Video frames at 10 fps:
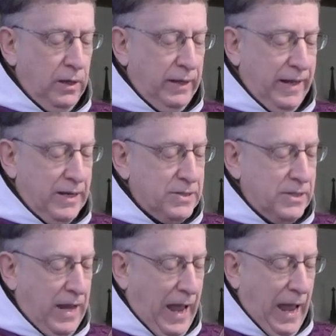let
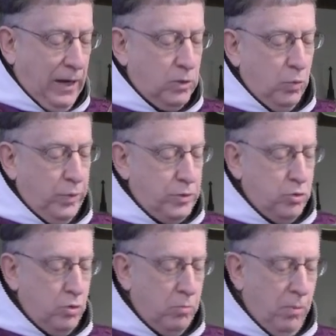us act with
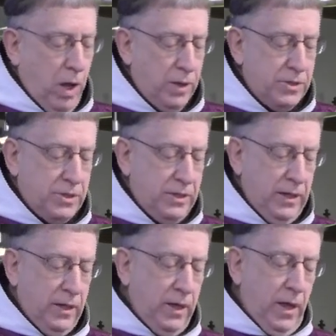true
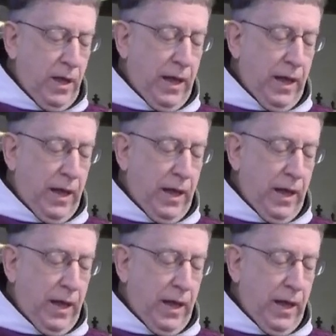modesty